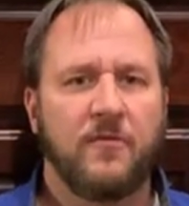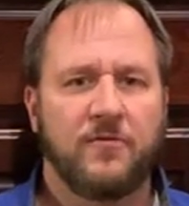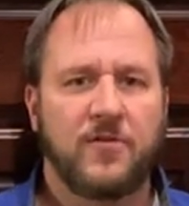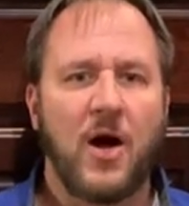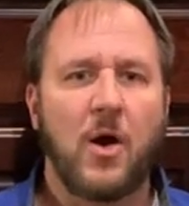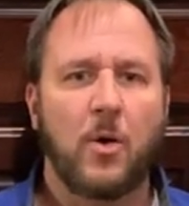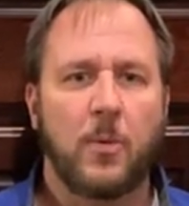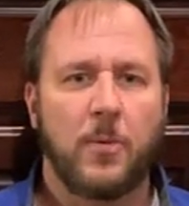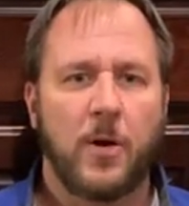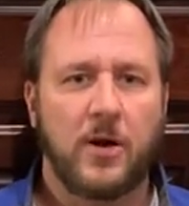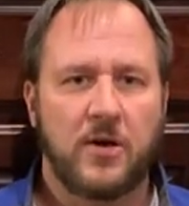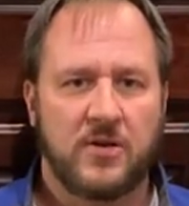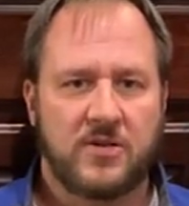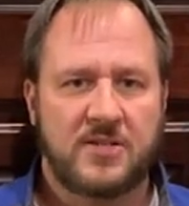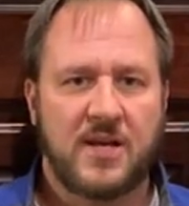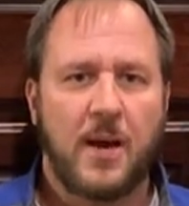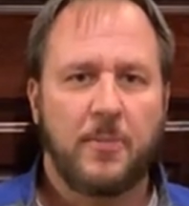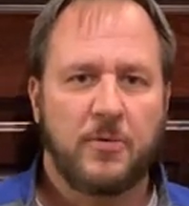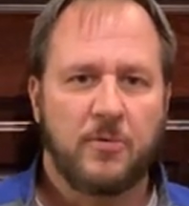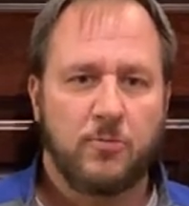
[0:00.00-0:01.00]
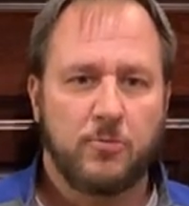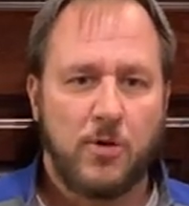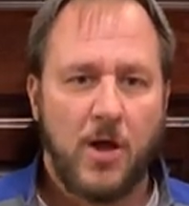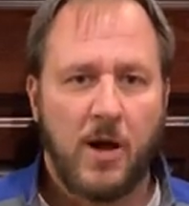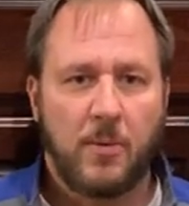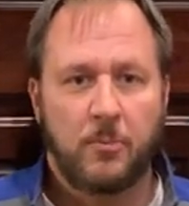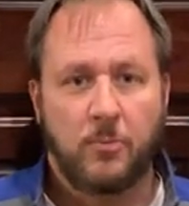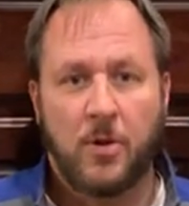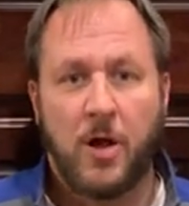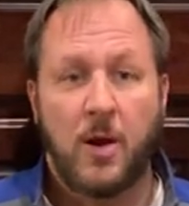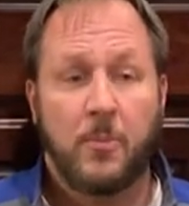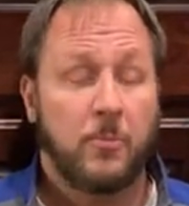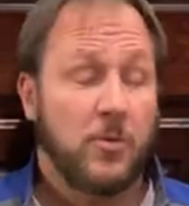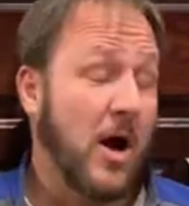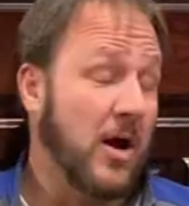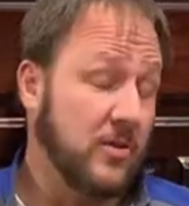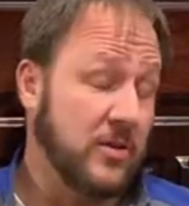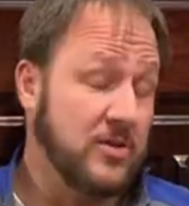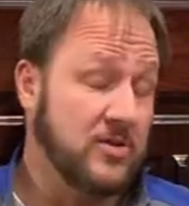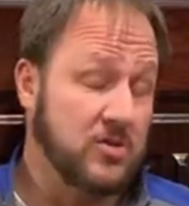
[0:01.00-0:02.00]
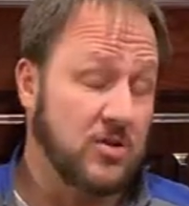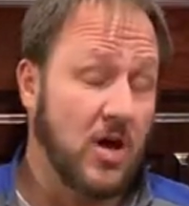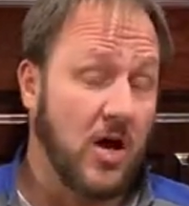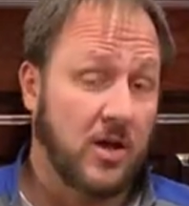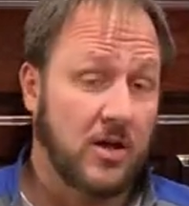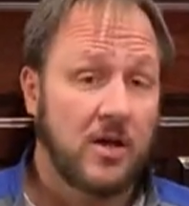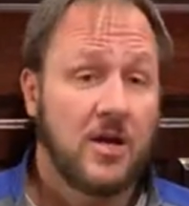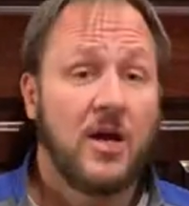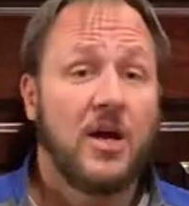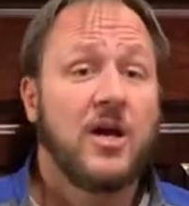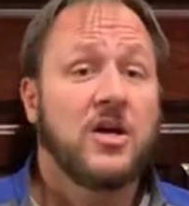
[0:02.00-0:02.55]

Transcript: flower part at the top of broccoli stalk.